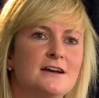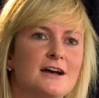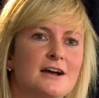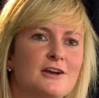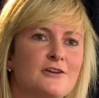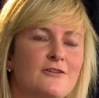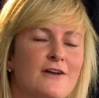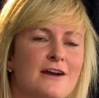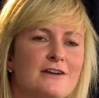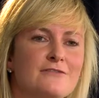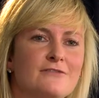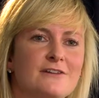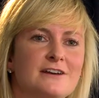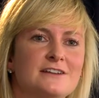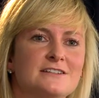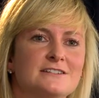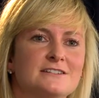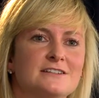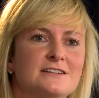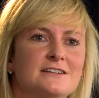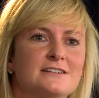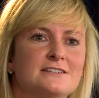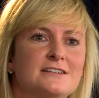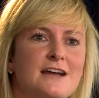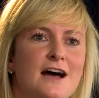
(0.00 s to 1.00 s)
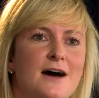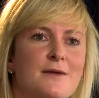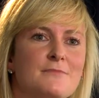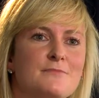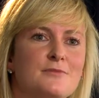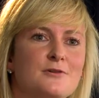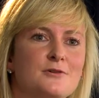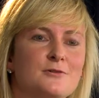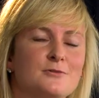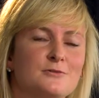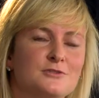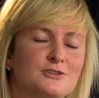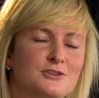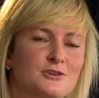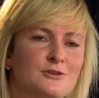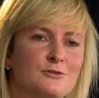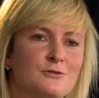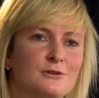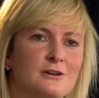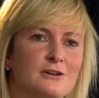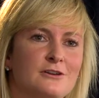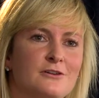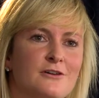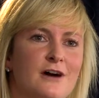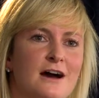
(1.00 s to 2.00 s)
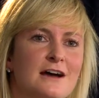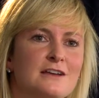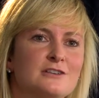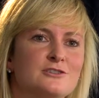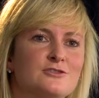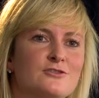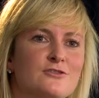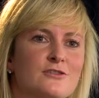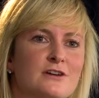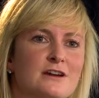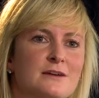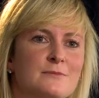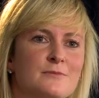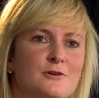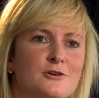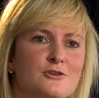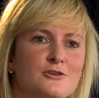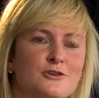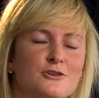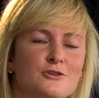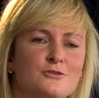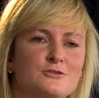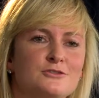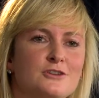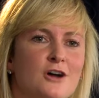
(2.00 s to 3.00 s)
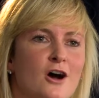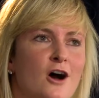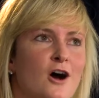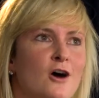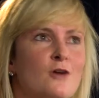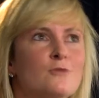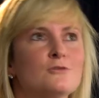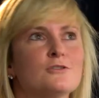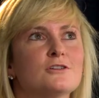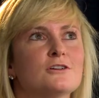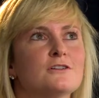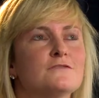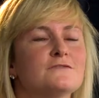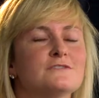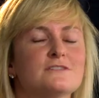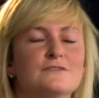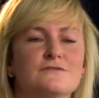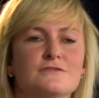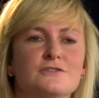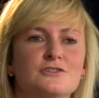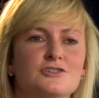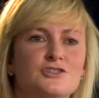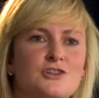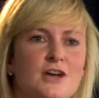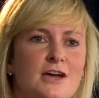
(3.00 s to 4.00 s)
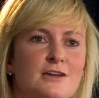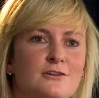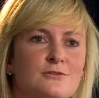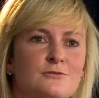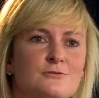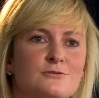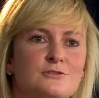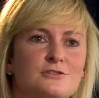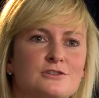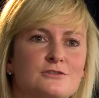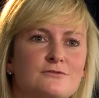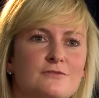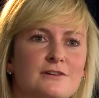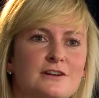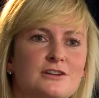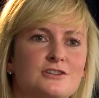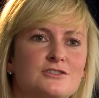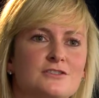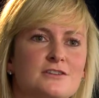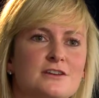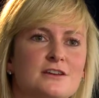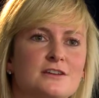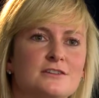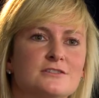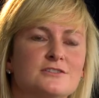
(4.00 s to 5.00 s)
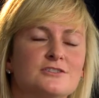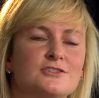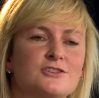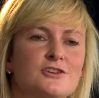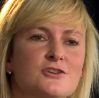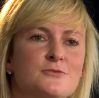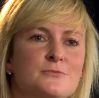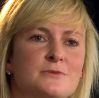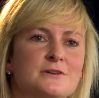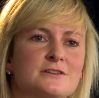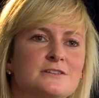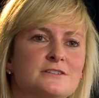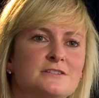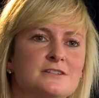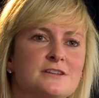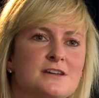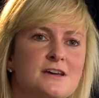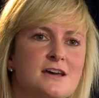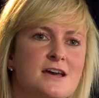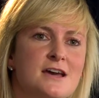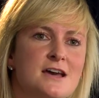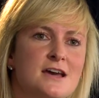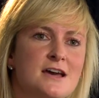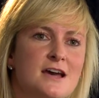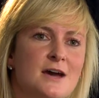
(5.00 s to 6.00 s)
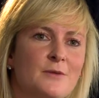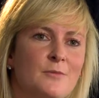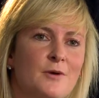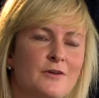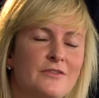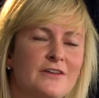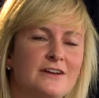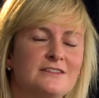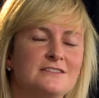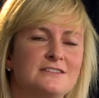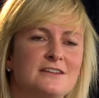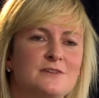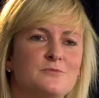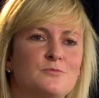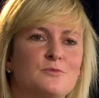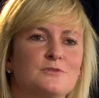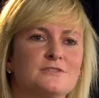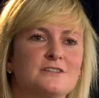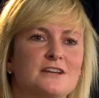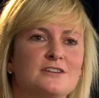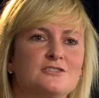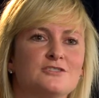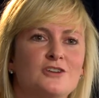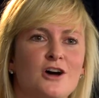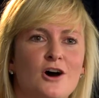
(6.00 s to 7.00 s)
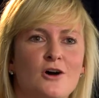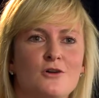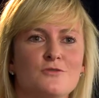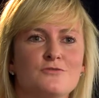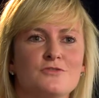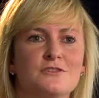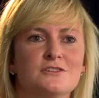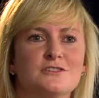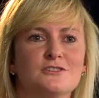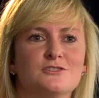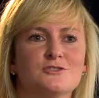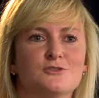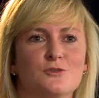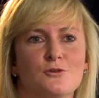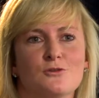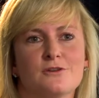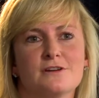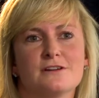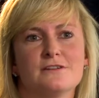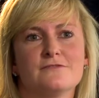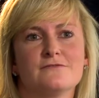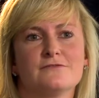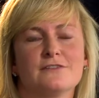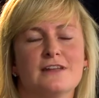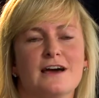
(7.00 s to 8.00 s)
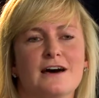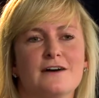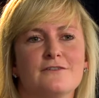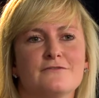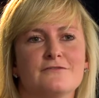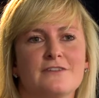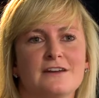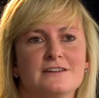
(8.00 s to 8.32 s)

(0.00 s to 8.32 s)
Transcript: A great recent example was Cornetto Ice Cream, who used a whole lot of different channels to reach their consumers. And what they did was they told the story of love.